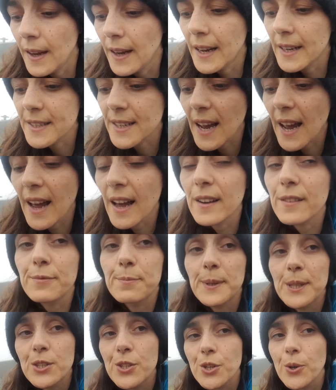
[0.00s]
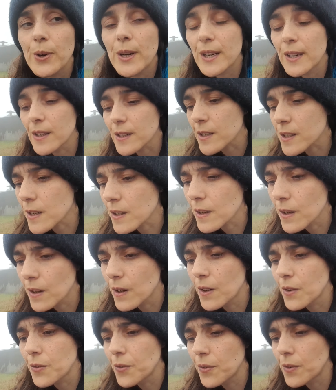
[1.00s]
And I have been doing it
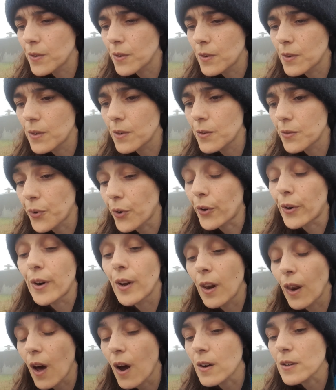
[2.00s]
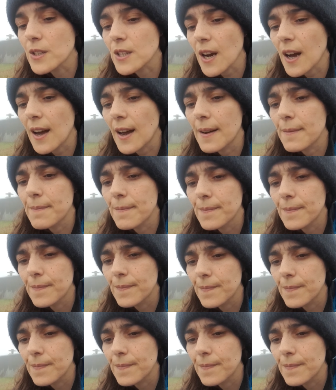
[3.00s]
for a long time.